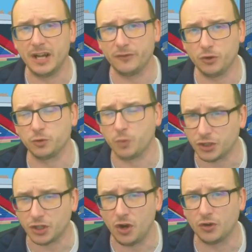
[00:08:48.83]
of course,
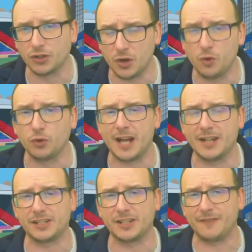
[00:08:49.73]
watch-alongs, and all
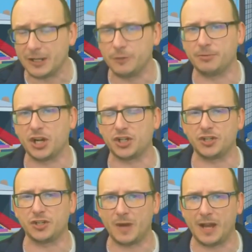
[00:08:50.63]
kinds of stuff, including
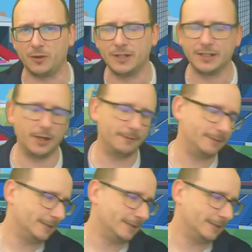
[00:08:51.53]
predictions as well. No.